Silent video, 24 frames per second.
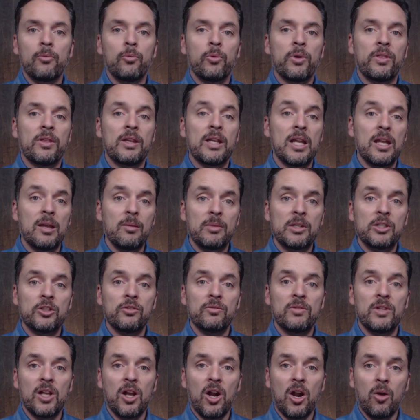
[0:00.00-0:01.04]
with an
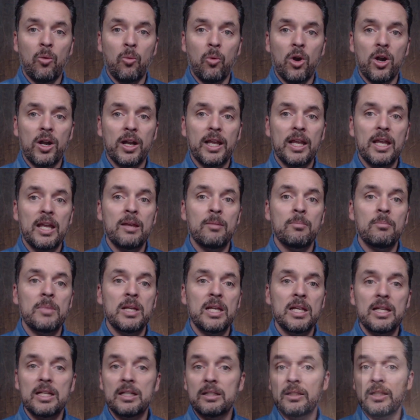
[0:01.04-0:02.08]
image of the artwork
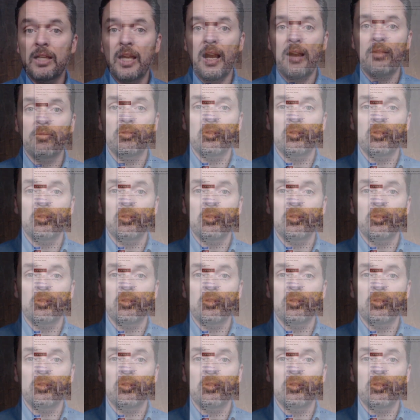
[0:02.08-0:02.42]
immediately